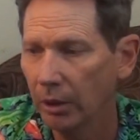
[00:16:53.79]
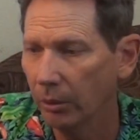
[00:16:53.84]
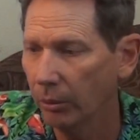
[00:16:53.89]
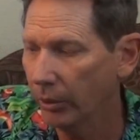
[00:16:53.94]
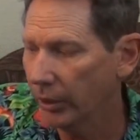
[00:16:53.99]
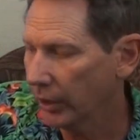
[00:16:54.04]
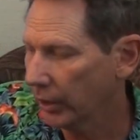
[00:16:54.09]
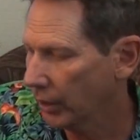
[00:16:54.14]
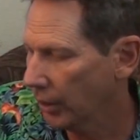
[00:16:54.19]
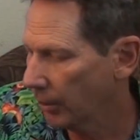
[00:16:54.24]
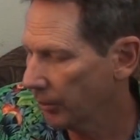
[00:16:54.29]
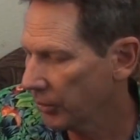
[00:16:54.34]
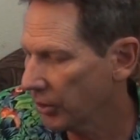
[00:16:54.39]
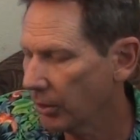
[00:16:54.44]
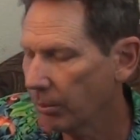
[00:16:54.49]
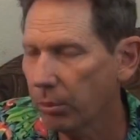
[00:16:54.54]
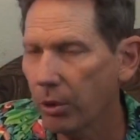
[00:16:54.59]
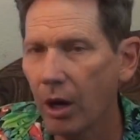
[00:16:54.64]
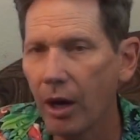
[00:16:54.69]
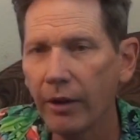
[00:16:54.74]
when it comes
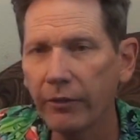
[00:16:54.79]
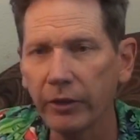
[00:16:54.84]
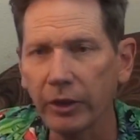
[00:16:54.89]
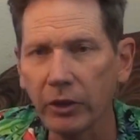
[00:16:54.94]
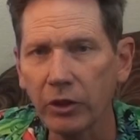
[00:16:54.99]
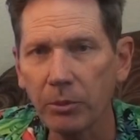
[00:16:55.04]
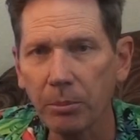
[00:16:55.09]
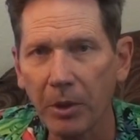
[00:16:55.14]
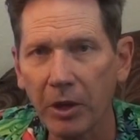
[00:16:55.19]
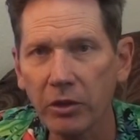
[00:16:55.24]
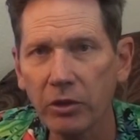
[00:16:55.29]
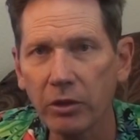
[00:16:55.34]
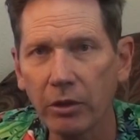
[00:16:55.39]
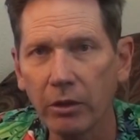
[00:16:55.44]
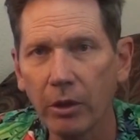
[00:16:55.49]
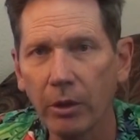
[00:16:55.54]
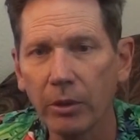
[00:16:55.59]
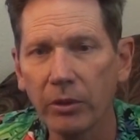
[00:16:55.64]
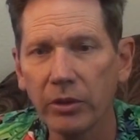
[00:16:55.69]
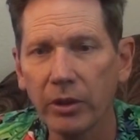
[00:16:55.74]
to profit, especially
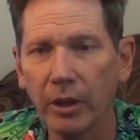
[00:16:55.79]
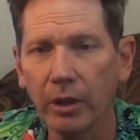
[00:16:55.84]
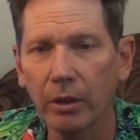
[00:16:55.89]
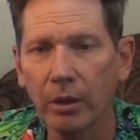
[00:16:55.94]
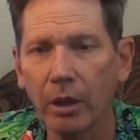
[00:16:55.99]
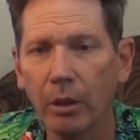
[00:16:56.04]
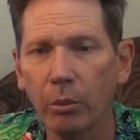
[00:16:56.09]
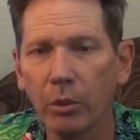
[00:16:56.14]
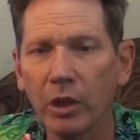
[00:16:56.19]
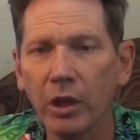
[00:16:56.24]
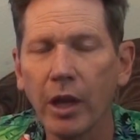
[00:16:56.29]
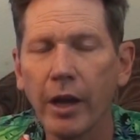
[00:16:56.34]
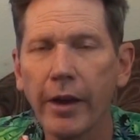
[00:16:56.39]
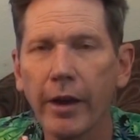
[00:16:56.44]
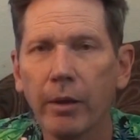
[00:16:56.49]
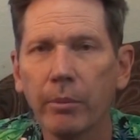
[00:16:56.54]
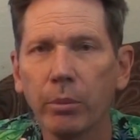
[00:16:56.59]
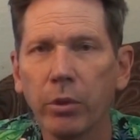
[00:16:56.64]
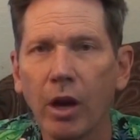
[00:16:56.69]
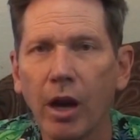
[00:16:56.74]
those that rely
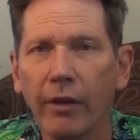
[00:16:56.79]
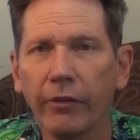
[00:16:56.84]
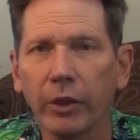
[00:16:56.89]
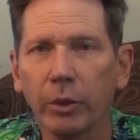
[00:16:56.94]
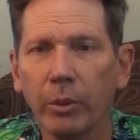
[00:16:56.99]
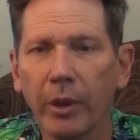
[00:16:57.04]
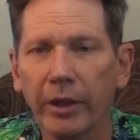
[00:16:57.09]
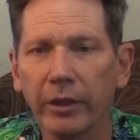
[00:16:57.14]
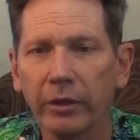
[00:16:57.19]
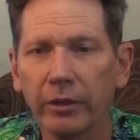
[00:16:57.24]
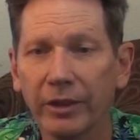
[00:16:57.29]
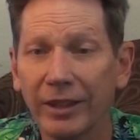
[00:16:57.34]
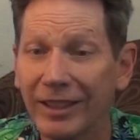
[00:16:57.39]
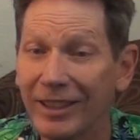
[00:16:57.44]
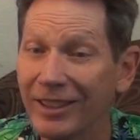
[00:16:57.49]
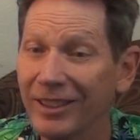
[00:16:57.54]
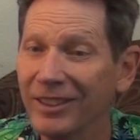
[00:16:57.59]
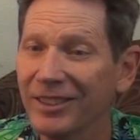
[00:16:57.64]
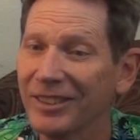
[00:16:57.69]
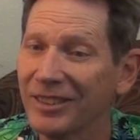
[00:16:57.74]
on profit rather than
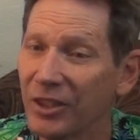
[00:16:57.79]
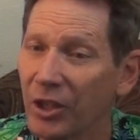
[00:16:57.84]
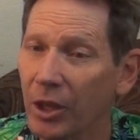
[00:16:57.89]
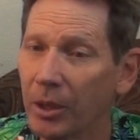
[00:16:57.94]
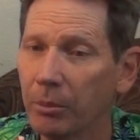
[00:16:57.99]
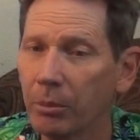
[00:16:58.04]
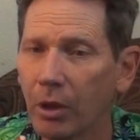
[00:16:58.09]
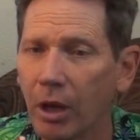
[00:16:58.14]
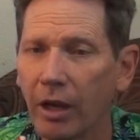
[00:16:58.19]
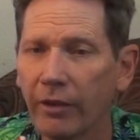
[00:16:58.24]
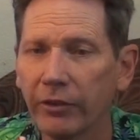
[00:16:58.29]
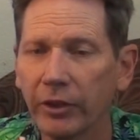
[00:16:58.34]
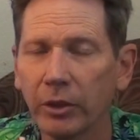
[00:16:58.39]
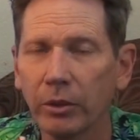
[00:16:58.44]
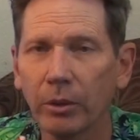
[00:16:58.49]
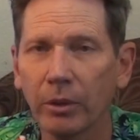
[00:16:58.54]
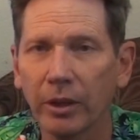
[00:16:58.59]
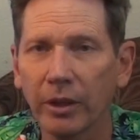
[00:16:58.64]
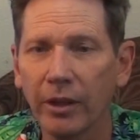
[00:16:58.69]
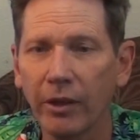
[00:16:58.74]
a nonprofit
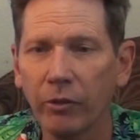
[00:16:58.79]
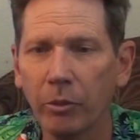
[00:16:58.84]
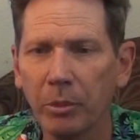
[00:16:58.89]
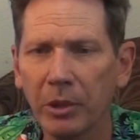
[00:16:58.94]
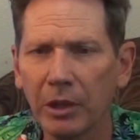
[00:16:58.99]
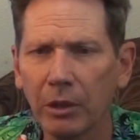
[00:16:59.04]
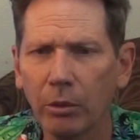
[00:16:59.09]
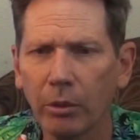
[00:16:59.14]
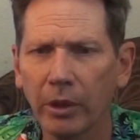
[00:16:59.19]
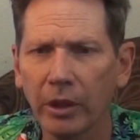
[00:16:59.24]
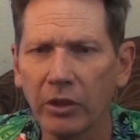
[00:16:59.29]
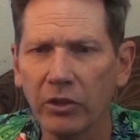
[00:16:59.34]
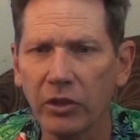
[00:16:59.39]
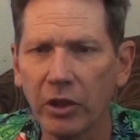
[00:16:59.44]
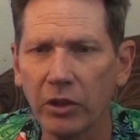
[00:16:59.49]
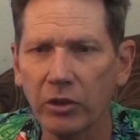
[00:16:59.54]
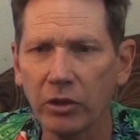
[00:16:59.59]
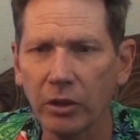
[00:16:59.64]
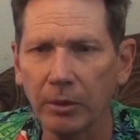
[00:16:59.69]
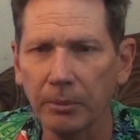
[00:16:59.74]
or a governmental
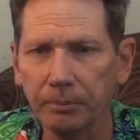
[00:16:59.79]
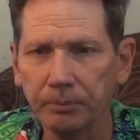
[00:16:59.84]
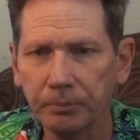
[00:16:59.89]
organization.